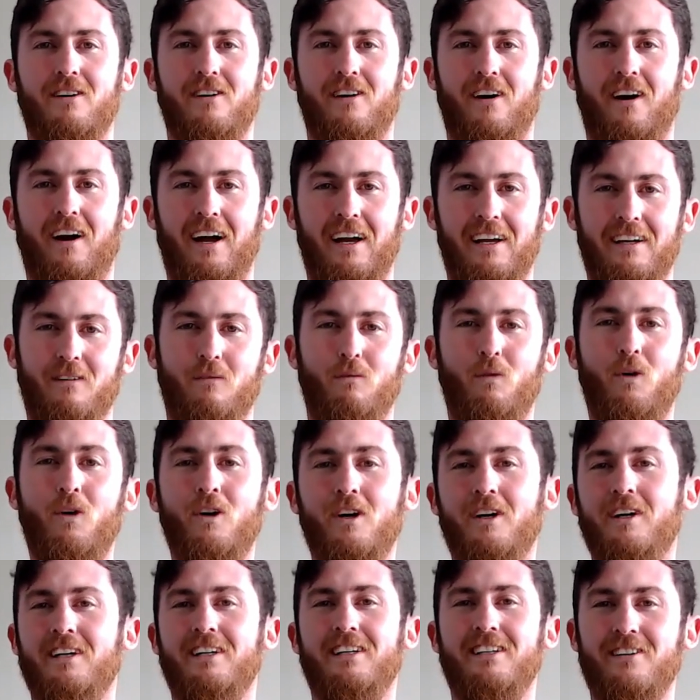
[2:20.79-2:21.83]
crying,
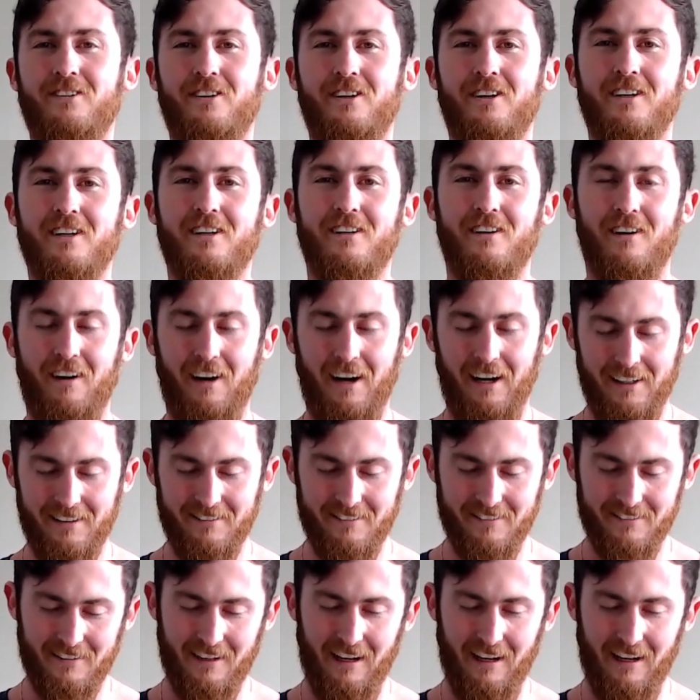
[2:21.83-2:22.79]
walking to work crying.